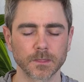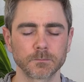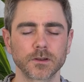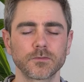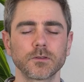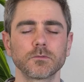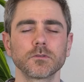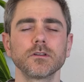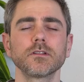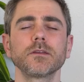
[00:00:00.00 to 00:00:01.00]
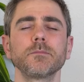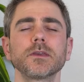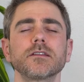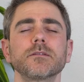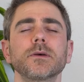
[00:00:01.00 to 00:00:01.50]
But if we really
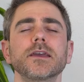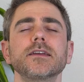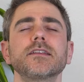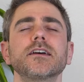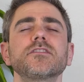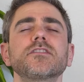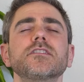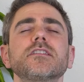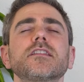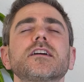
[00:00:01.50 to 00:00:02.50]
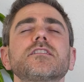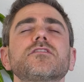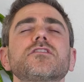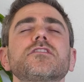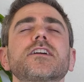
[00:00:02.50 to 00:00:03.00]
begin to pay attention in that
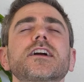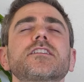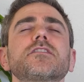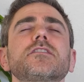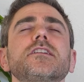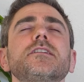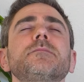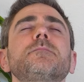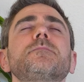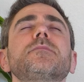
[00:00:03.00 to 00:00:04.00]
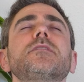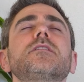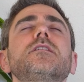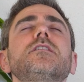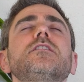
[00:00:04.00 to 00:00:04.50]
trajectory,
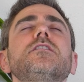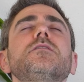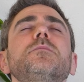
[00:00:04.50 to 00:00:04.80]
you